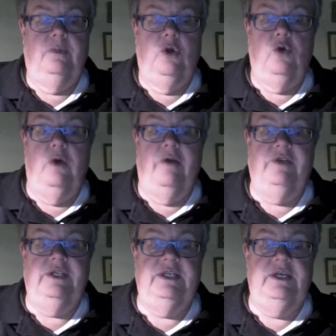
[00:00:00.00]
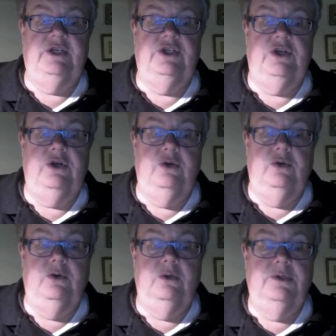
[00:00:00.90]
Whoever seeks
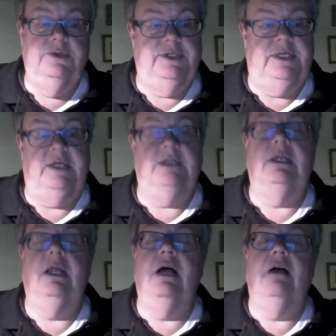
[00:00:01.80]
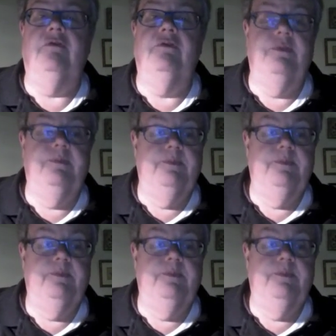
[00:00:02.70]
you seeks love.